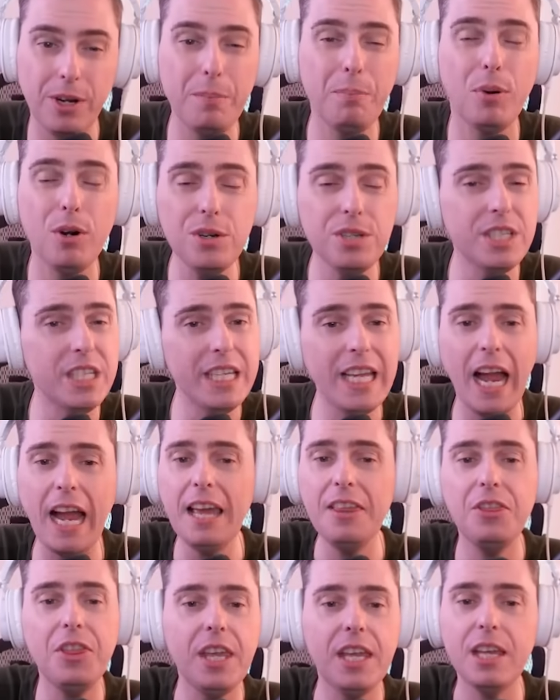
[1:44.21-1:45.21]
Personally, I
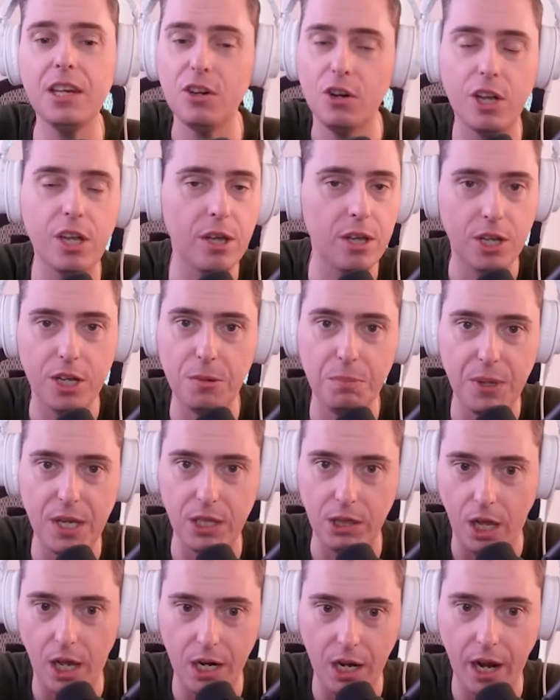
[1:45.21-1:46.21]
think it could be a
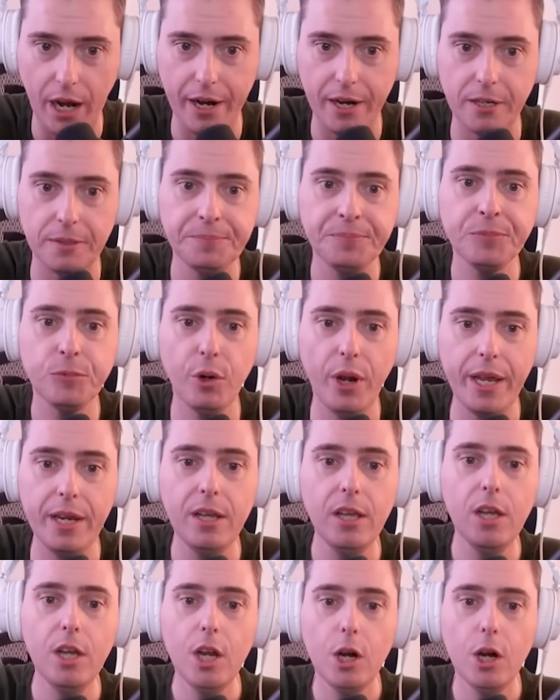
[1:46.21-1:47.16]
lot higher right?